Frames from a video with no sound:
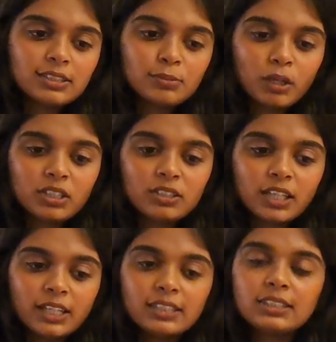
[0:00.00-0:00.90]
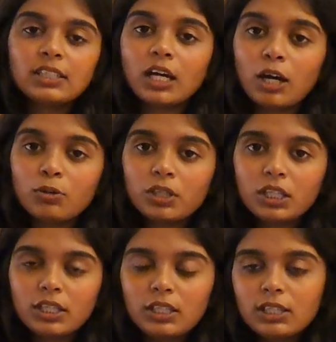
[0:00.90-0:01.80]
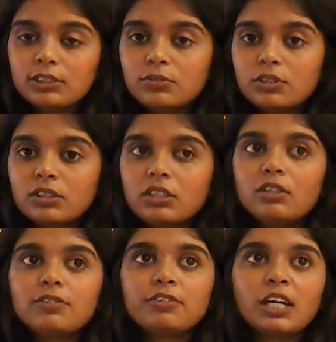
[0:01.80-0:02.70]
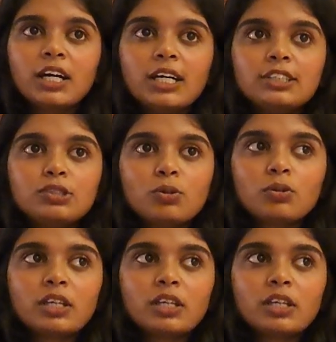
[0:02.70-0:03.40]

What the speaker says: mother dies and how he deals with grief. So